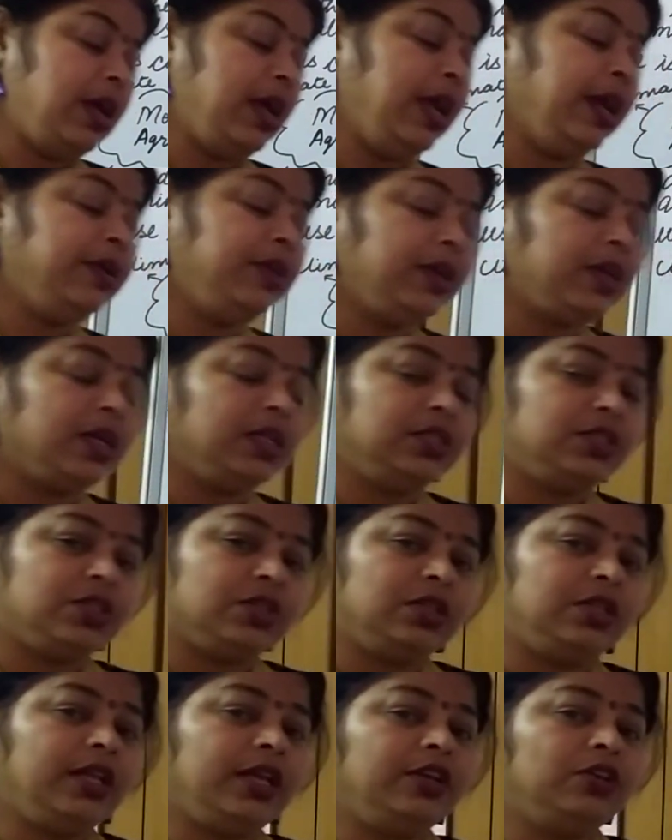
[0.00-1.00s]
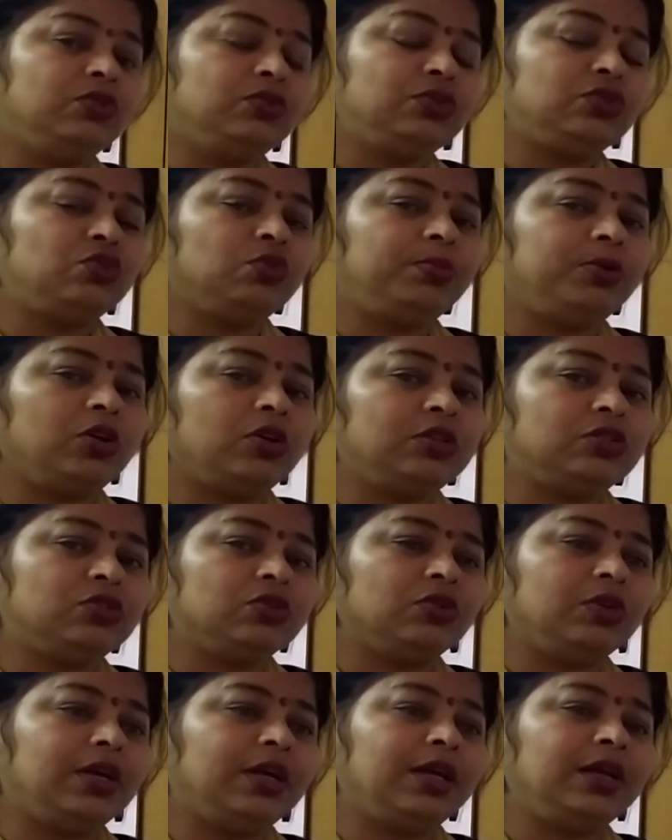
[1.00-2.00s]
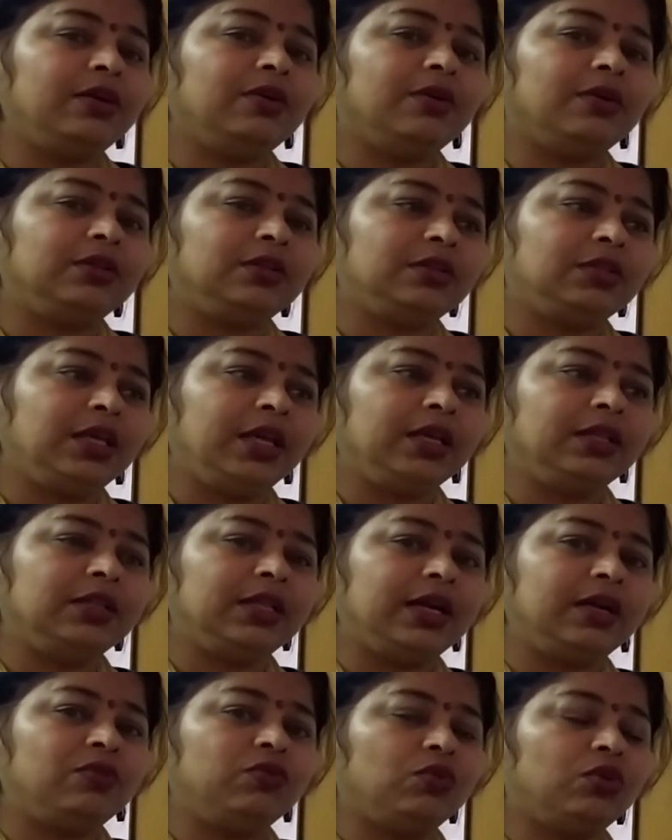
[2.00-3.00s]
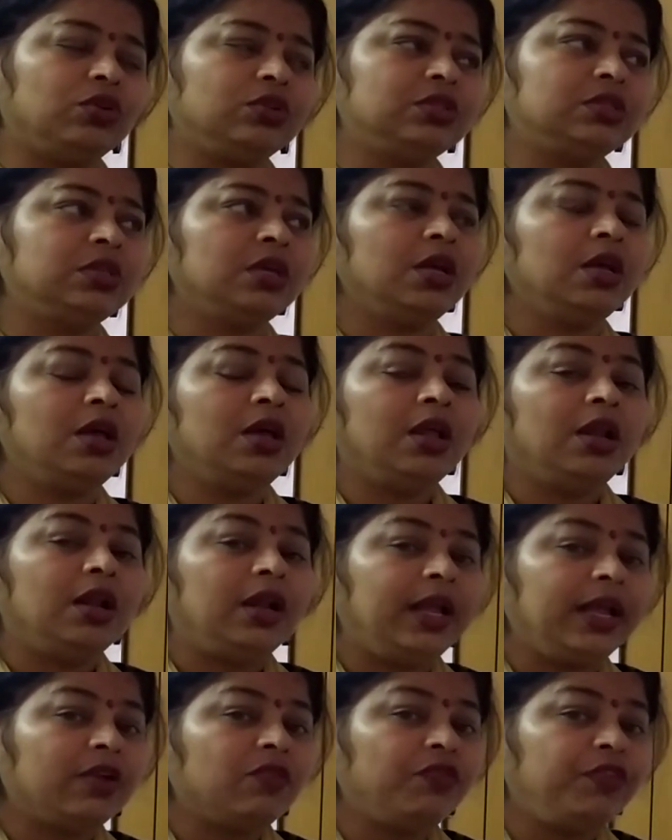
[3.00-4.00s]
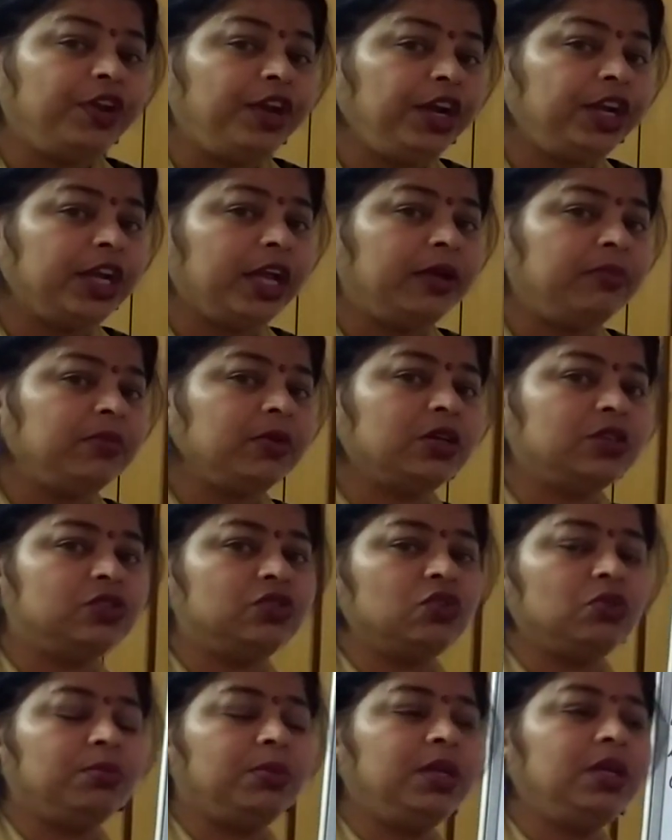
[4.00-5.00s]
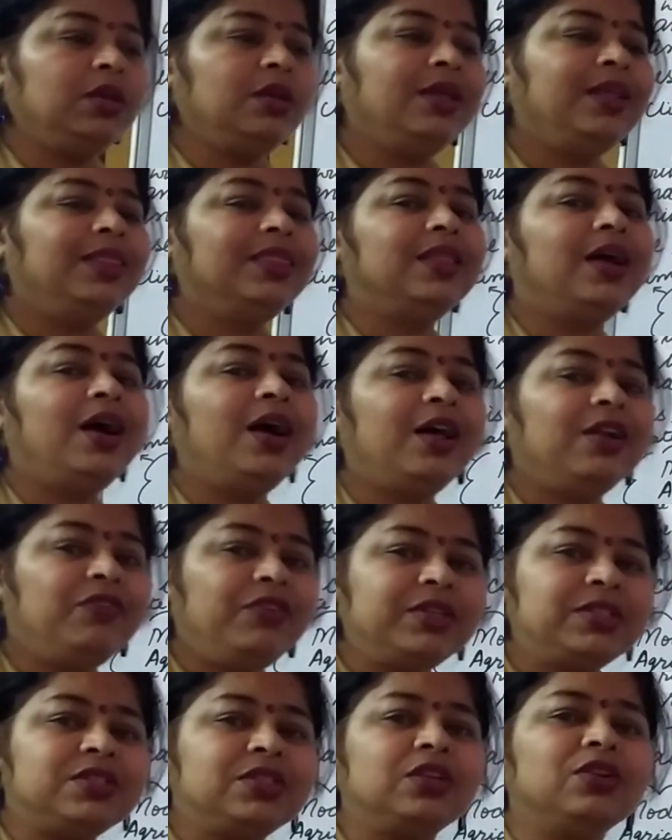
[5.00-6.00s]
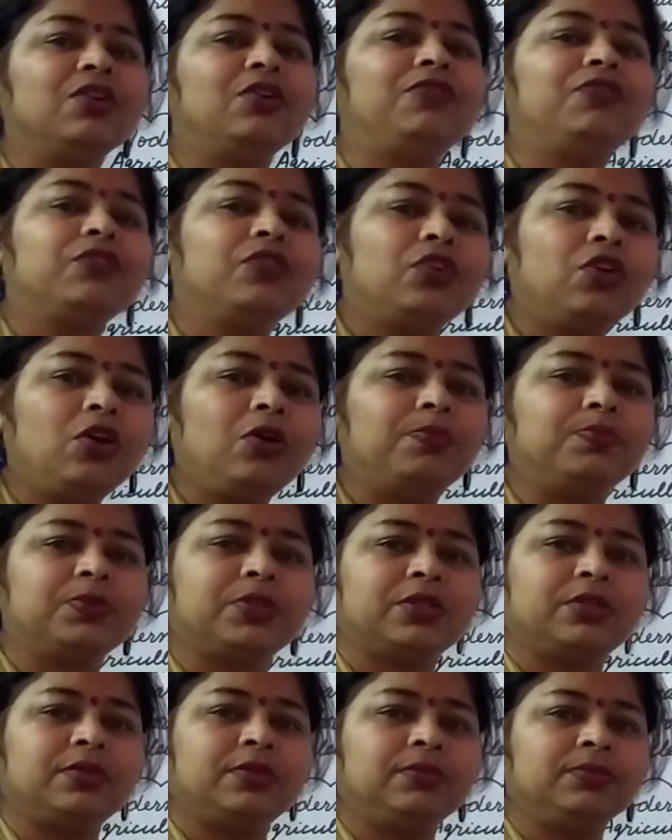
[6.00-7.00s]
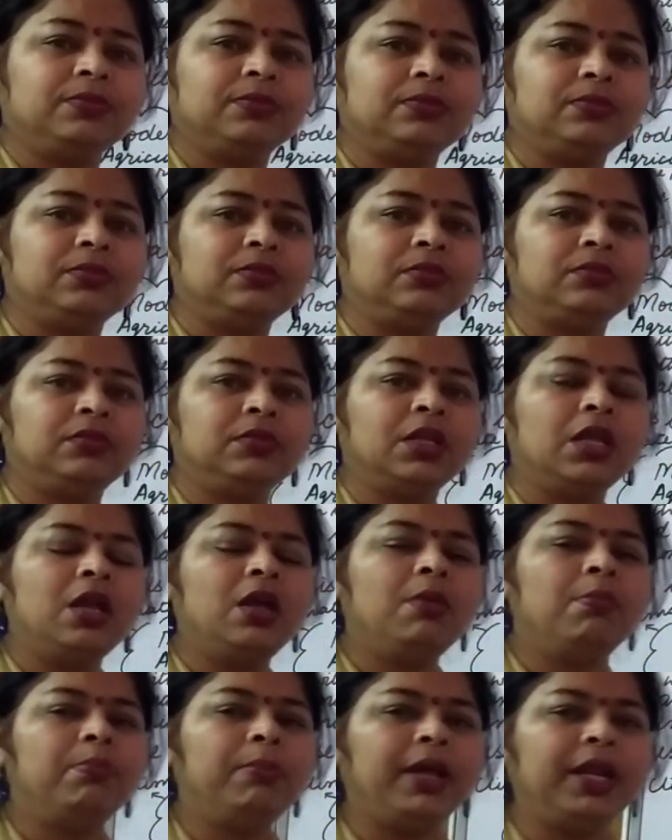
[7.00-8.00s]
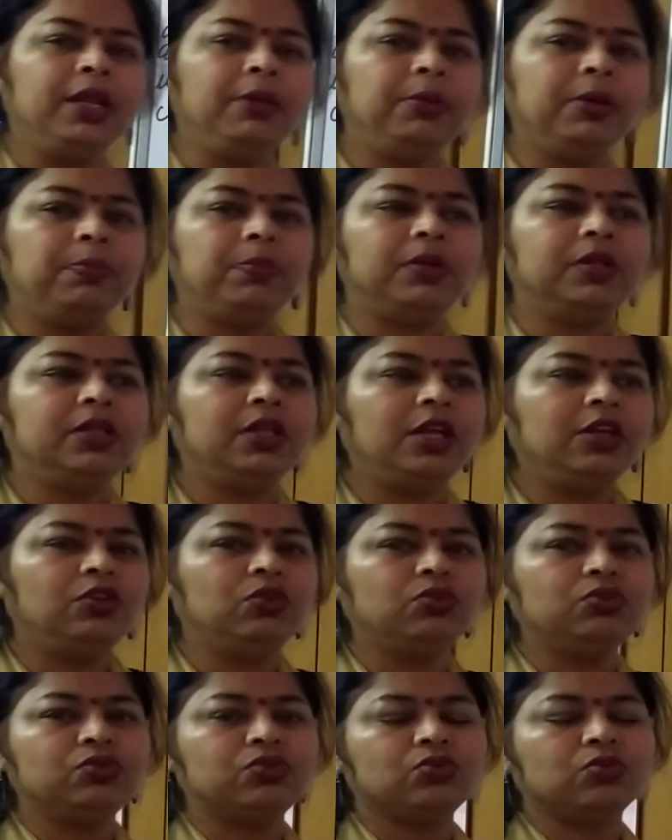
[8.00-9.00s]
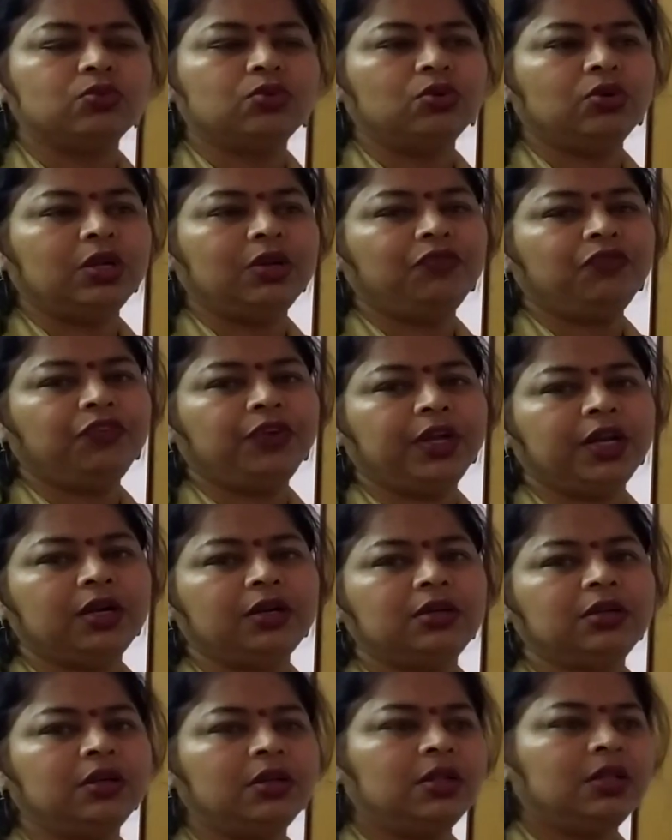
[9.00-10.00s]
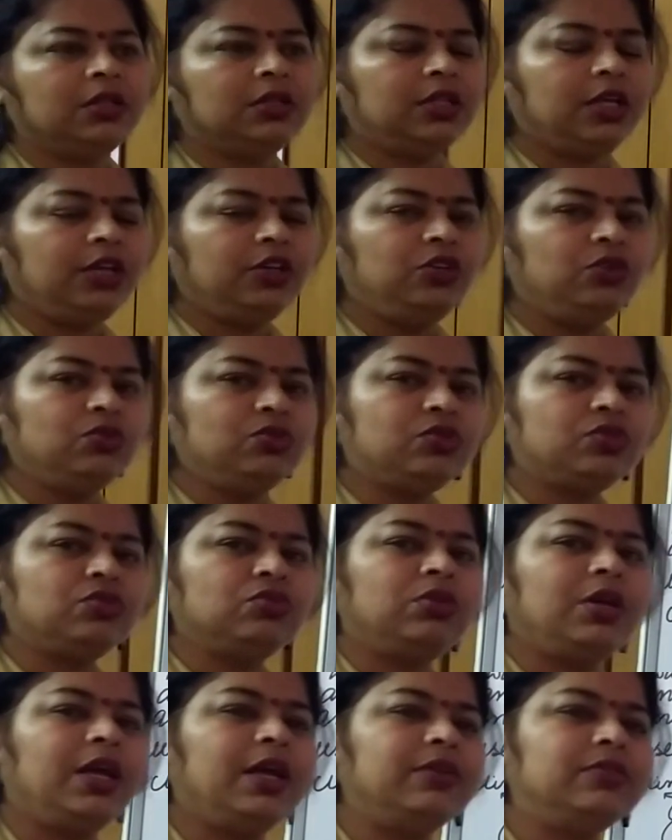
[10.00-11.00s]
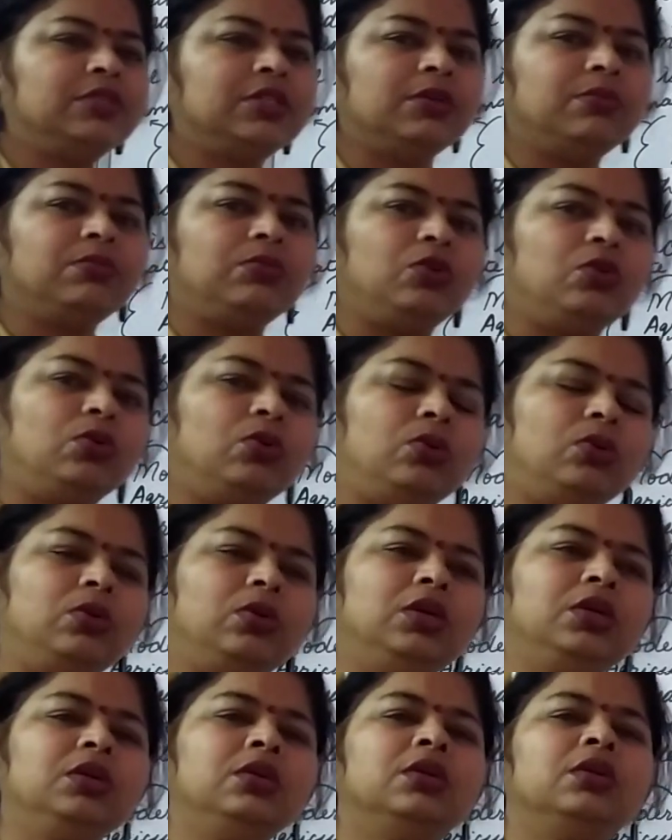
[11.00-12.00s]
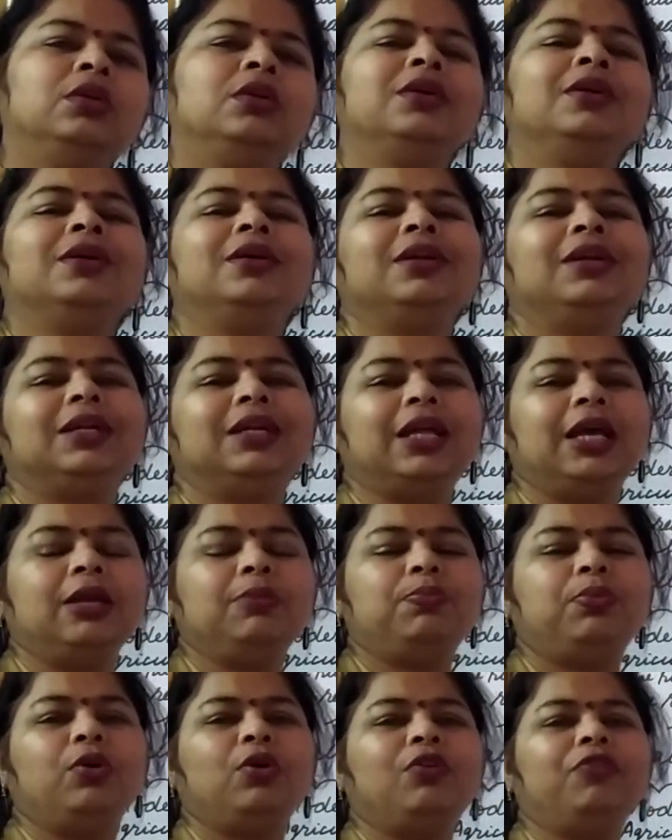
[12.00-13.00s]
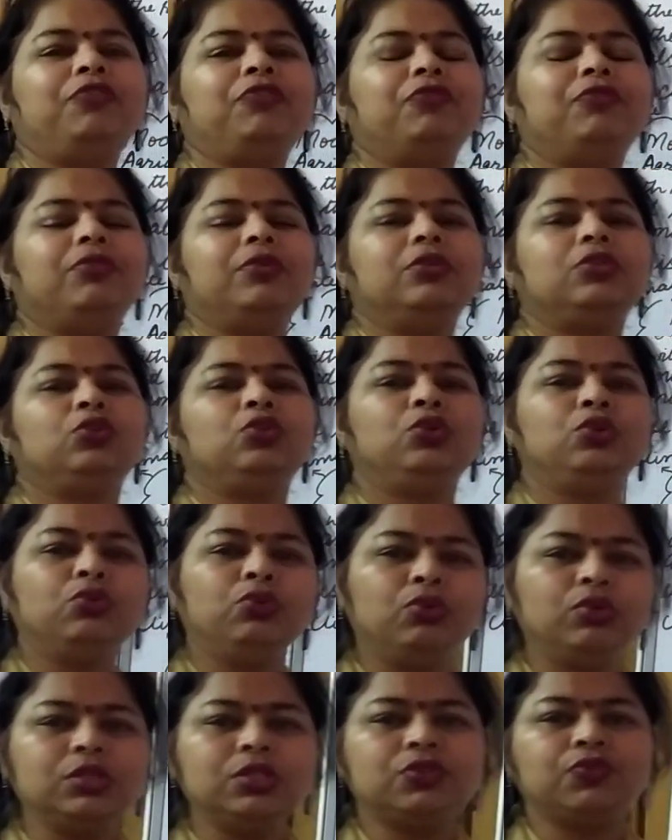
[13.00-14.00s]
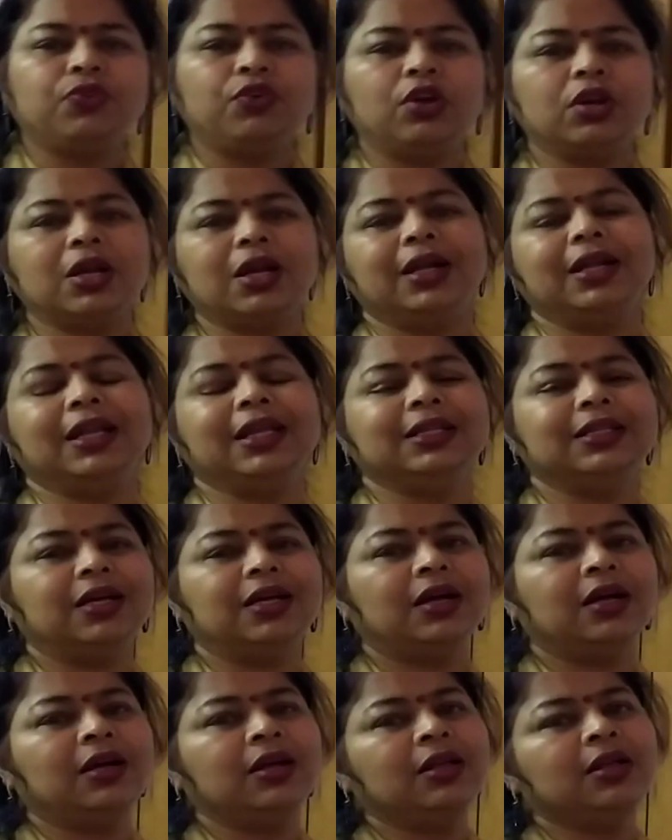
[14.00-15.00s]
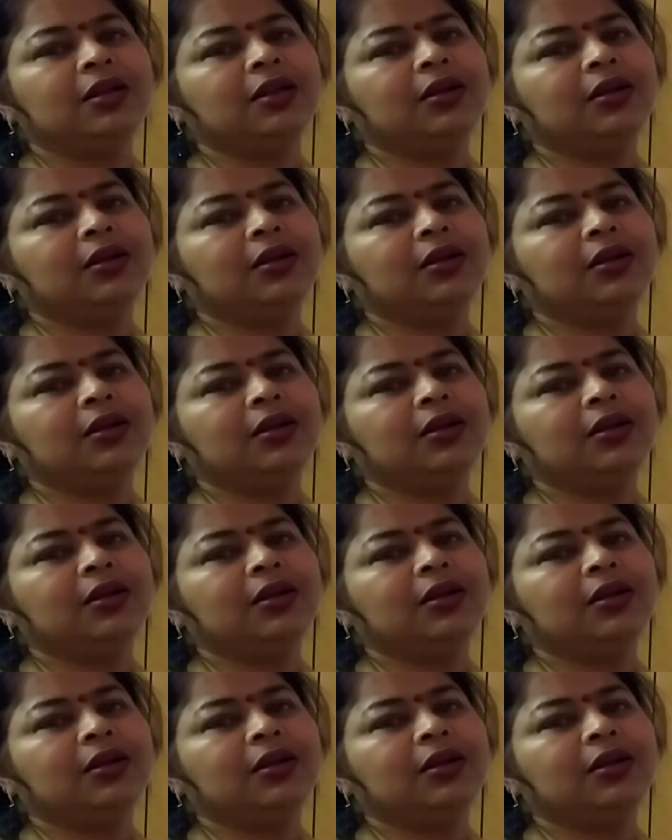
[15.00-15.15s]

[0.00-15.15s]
agriculture, there used to be also a thing that was like very time consuming, the harvesting of crops. Many people, they used to go in field, they used to have some old type of tools for cutting the